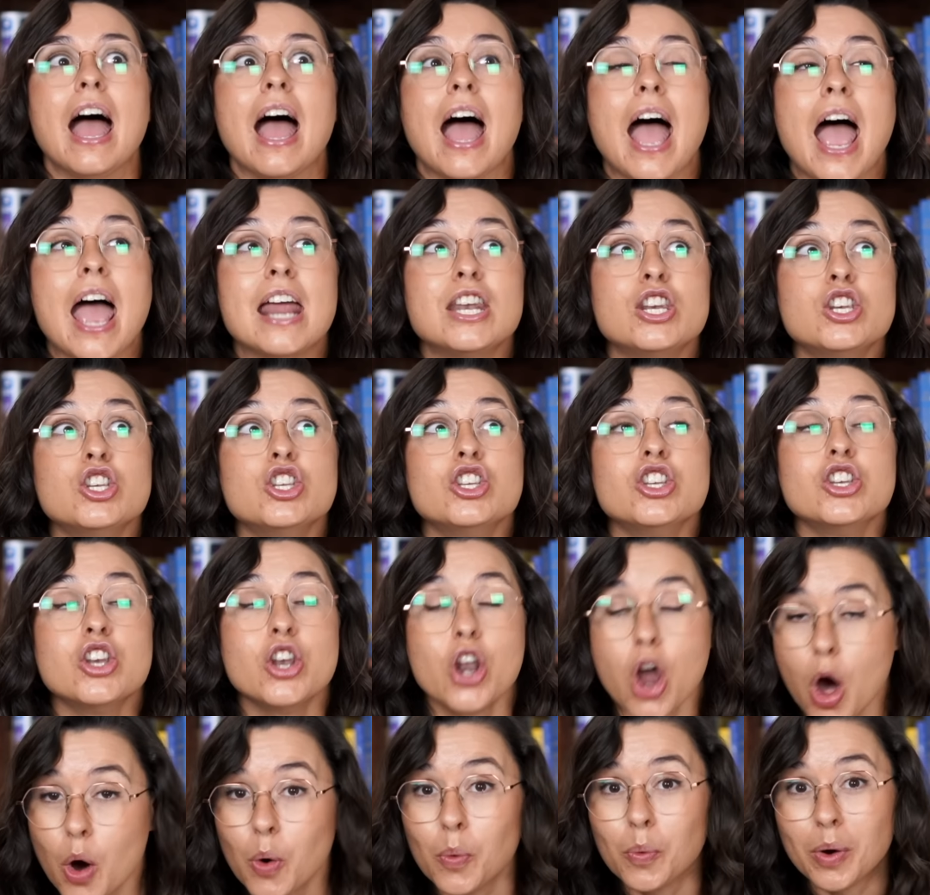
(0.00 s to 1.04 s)
And
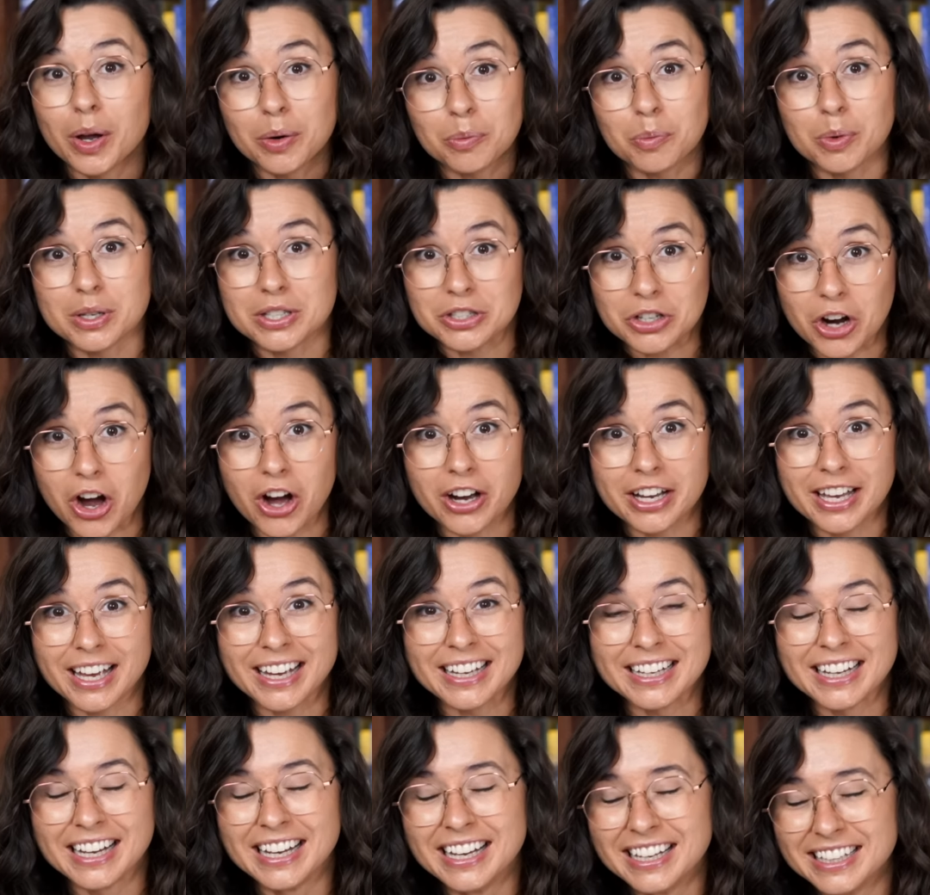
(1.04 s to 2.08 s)
no one was
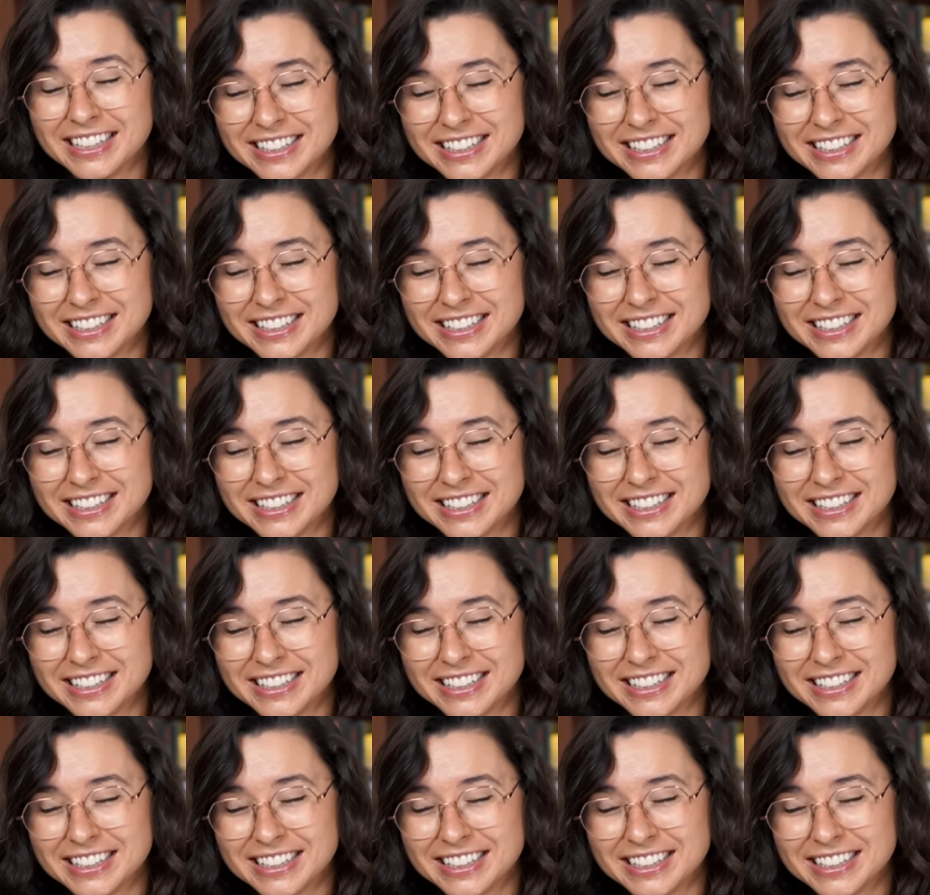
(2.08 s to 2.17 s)
talking.